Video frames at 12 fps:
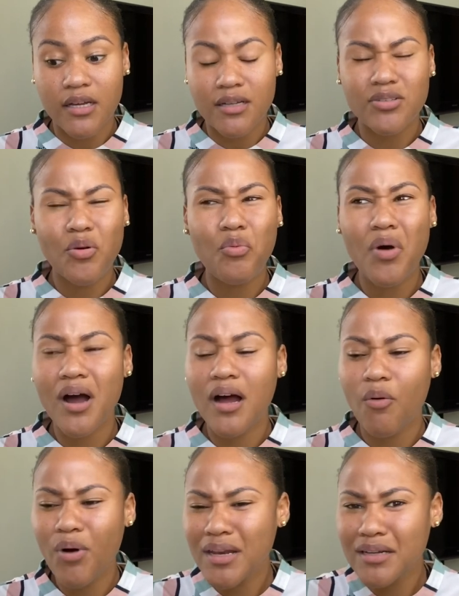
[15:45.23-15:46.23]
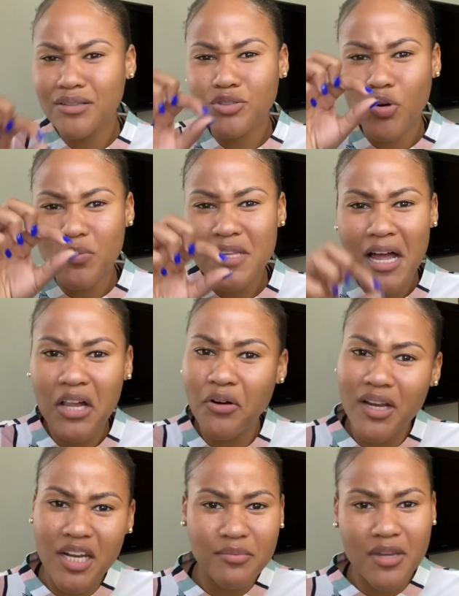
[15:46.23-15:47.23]
you want a one little tubes of
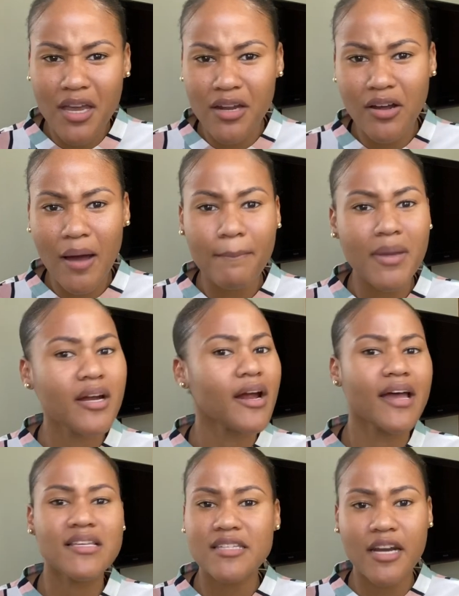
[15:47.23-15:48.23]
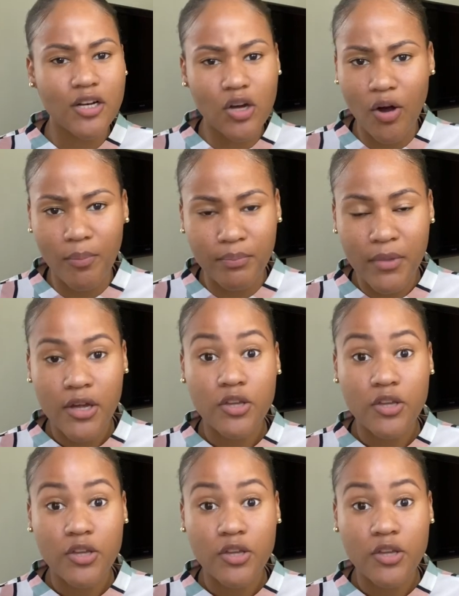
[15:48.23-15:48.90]
alcohol again, a beer ice, not a cup.